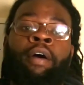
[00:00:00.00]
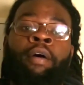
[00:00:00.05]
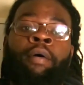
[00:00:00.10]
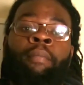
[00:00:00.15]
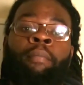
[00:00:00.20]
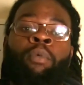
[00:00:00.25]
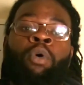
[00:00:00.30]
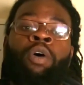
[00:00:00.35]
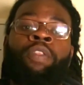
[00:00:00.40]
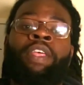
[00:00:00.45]

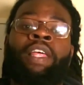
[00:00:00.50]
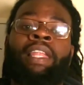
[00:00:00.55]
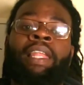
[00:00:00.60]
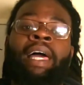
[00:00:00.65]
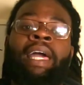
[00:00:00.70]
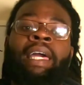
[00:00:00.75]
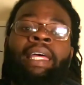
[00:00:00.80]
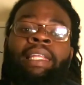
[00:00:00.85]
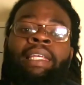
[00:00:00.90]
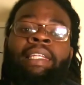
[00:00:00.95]
more than
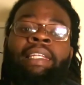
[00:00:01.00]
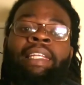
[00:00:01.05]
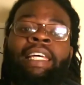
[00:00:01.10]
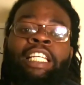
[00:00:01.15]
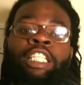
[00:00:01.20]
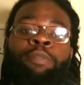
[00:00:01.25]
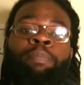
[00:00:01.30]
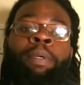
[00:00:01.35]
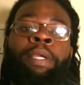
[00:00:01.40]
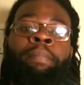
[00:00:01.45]
likely less
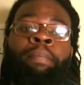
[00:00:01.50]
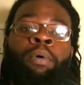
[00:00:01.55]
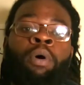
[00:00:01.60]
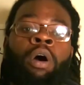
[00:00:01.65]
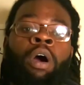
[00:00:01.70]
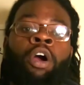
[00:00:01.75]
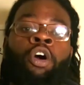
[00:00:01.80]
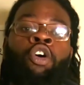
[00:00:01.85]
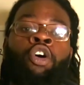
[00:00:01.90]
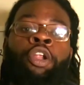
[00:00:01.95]
people are
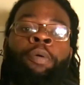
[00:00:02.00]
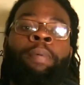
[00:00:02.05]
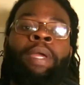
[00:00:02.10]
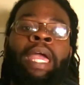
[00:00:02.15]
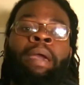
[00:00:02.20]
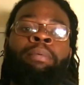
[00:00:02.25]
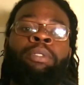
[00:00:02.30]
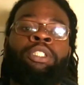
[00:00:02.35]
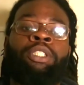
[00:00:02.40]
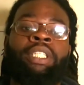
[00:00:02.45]
going to be
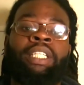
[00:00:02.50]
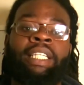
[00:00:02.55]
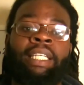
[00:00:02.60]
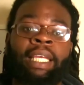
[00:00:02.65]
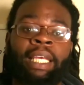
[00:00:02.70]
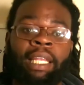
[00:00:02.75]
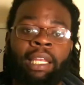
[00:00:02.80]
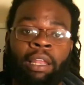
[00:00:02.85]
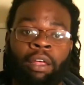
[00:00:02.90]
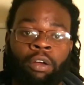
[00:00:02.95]
able to
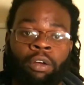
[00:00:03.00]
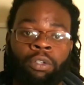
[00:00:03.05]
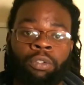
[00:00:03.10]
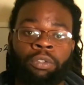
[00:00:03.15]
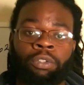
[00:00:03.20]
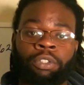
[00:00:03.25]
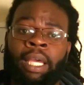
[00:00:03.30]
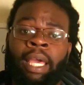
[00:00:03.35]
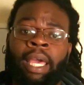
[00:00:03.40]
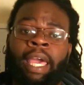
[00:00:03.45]
get
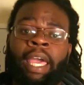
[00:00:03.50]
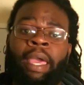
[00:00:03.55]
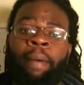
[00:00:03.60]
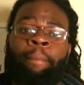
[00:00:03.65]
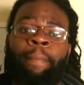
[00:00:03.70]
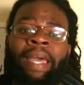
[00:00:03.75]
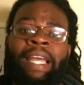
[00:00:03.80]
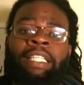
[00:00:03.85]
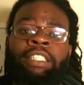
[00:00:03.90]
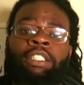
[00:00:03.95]
loans, and
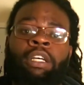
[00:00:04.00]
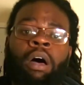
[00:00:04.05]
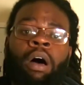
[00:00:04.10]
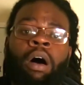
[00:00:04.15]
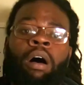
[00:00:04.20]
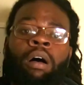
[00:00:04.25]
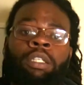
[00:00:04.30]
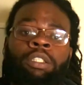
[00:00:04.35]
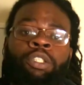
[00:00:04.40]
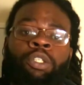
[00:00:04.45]
banks are
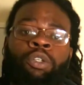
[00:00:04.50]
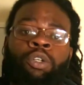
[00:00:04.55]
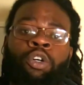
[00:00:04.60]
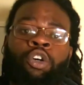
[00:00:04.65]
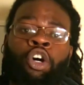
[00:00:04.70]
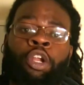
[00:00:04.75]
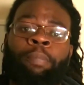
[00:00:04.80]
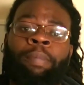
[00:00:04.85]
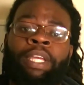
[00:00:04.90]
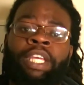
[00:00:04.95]
also going
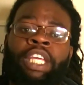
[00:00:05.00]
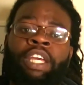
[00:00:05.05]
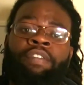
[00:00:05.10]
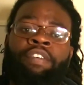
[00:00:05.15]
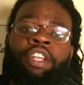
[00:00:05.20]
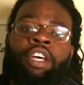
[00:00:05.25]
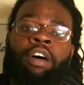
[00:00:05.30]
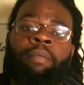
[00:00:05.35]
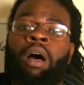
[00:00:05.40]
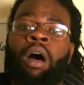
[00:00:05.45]
to be giving
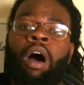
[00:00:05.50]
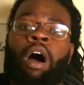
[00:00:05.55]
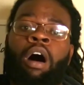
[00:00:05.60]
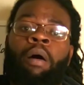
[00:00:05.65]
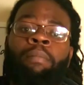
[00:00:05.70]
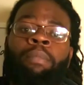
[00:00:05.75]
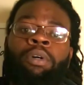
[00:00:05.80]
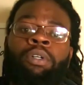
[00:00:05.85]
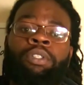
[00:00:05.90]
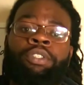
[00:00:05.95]
up
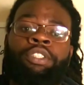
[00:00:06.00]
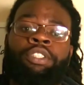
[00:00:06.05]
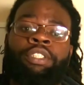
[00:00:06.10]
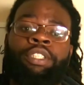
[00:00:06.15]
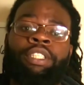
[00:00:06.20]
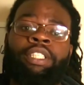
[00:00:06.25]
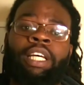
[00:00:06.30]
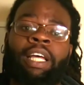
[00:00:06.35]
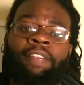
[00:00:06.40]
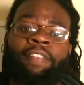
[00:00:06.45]
almost
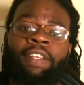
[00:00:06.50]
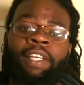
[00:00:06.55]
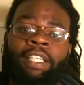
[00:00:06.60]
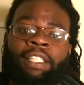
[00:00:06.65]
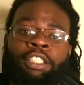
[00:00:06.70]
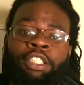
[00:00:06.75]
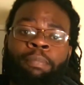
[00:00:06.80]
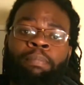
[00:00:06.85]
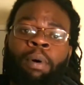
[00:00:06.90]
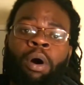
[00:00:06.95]
nothing
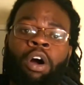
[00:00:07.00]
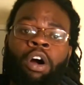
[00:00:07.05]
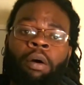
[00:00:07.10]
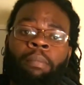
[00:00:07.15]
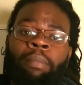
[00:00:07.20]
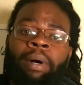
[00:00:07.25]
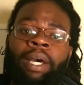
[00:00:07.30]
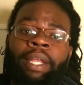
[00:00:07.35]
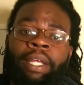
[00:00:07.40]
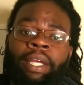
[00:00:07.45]
to borrow
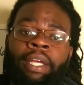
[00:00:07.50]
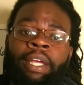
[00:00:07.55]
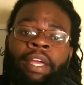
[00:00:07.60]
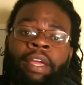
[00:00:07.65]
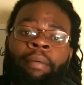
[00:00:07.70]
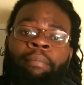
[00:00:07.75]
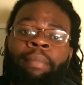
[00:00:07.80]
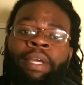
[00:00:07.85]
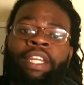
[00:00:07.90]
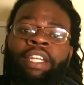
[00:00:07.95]
money
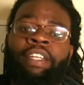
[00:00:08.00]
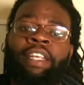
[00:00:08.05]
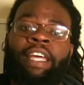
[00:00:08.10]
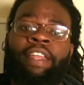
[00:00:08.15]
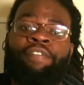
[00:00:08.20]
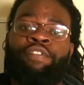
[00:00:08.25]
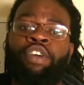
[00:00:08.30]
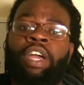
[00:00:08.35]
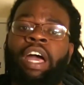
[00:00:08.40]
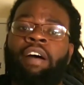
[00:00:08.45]
meaning that if
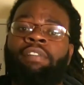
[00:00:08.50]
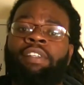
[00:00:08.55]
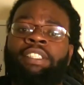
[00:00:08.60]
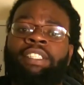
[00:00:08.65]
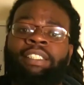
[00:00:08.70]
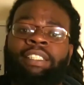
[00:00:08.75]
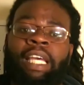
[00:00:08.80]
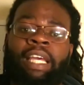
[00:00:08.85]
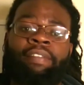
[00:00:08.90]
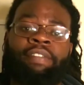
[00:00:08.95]
you have a
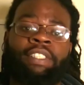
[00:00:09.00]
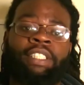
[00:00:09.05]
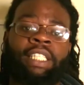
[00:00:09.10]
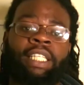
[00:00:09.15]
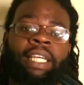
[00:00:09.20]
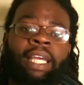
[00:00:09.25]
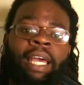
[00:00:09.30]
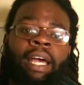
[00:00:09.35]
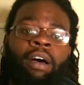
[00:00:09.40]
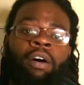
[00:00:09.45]
savings
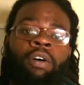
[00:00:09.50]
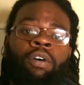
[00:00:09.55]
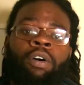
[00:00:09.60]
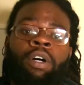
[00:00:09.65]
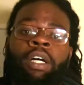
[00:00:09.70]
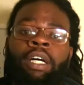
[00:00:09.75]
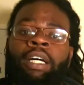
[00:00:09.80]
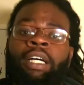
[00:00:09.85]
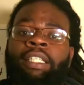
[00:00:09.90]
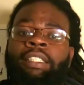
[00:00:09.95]
account,
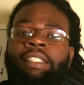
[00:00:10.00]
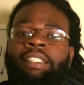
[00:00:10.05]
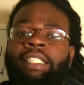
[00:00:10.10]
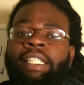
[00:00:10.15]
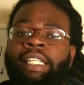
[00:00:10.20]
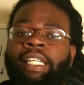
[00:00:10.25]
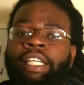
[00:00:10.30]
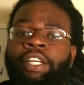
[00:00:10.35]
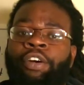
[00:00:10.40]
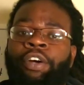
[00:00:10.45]
a
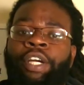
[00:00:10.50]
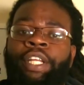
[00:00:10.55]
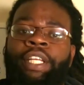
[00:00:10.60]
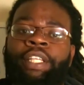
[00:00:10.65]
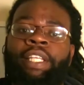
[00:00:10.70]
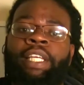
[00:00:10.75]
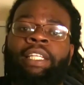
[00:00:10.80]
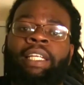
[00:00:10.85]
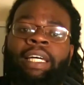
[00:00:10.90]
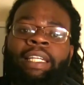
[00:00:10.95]
CD, or
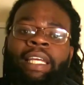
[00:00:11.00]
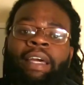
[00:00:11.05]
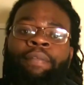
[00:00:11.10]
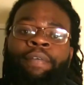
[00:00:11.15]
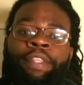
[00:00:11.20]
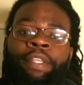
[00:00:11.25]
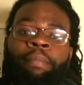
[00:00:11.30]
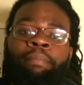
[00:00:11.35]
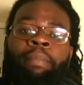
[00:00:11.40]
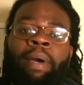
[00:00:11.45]
anything like that with
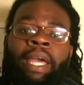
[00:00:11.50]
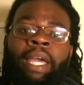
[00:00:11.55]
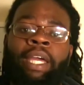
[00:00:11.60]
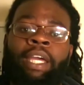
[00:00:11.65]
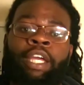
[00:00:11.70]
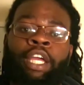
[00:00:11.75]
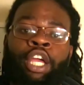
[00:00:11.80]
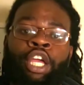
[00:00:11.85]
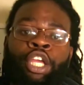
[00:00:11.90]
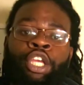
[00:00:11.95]
the bank,
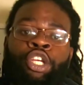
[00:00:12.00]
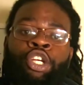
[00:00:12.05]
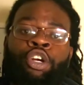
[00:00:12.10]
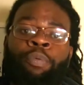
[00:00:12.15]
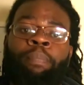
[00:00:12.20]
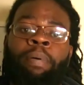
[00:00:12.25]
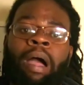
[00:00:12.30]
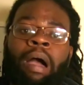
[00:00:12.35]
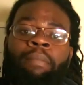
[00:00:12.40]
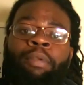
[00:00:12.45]
you're
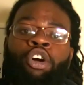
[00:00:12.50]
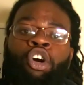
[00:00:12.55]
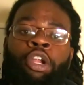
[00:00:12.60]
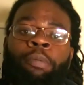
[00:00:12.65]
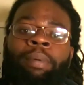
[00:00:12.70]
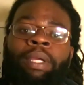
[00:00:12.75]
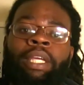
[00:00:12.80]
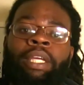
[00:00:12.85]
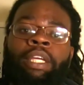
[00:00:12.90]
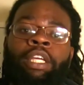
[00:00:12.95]
probably going to
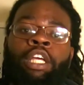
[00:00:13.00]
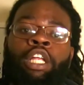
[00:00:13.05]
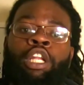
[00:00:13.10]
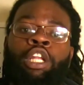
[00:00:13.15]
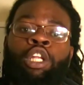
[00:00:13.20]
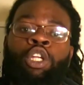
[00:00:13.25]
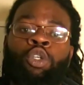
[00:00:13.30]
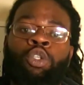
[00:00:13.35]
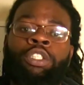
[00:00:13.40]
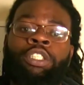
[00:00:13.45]
be
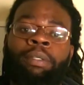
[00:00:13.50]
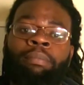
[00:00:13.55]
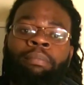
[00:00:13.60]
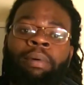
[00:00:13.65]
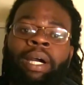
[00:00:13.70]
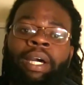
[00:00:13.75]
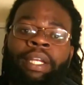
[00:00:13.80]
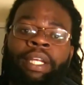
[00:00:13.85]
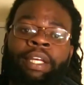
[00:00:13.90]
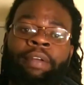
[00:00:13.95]
losing
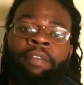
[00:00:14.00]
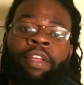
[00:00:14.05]
money.